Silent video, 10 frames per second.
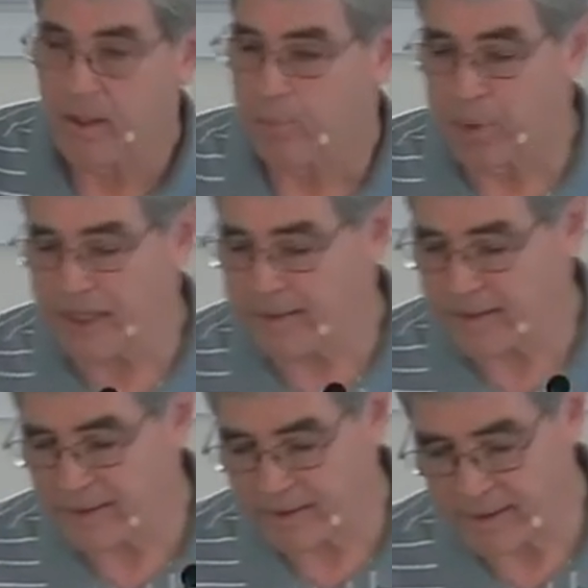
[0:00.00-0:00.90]
But
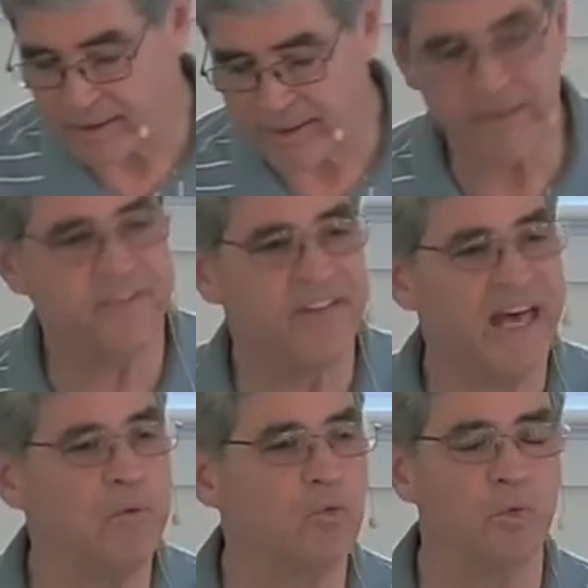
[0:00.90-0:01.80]
is
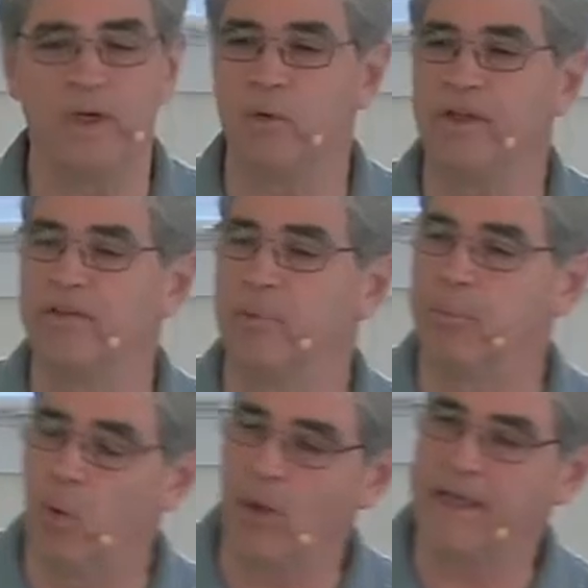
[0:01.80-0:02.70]
that really the
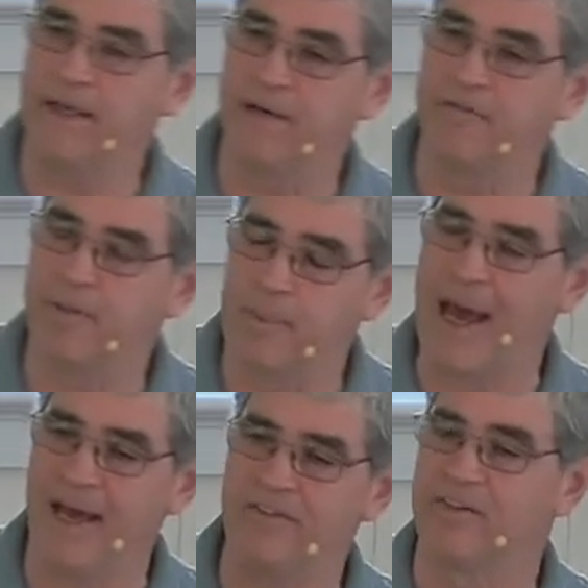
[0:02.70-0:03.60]
point of the
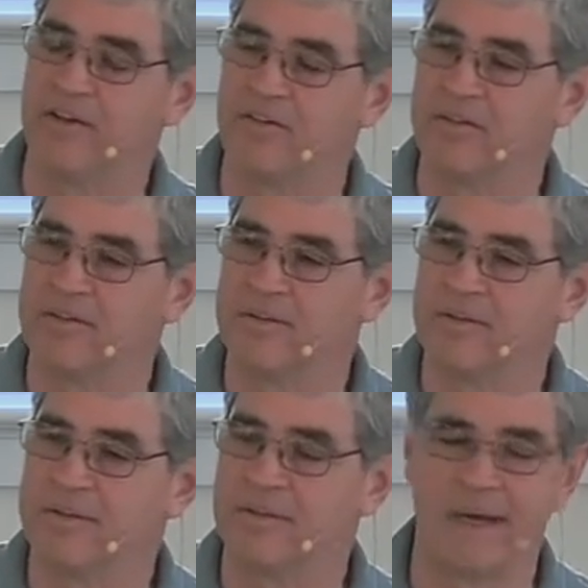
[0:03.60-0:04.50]
passage?
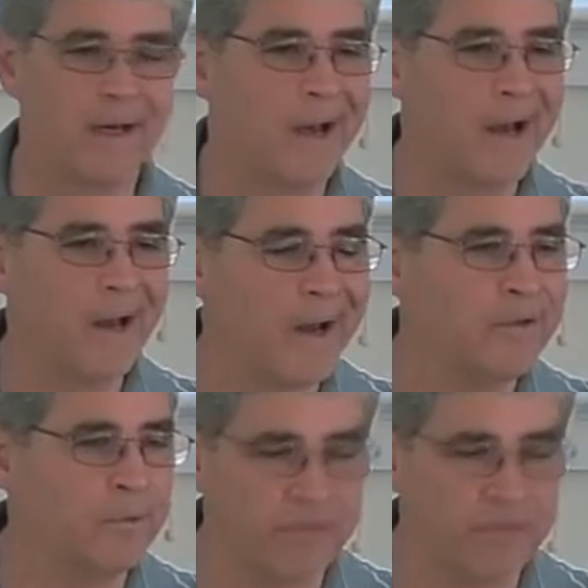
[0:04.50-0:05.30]
I don't